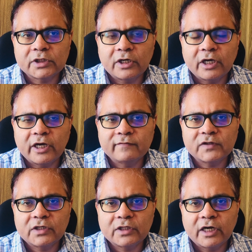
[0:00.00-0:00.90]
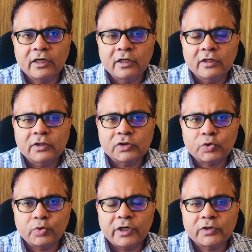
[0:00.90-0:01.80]
And I have seen that
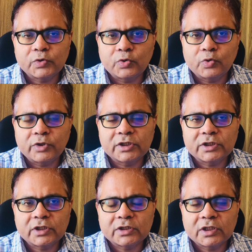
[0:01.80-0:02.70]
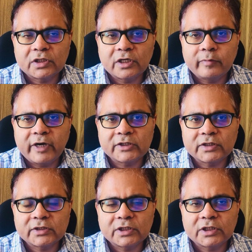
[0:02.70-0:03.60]
students who do research in their
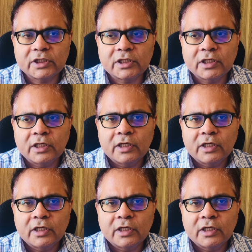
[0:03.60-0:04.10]
bachelor's degree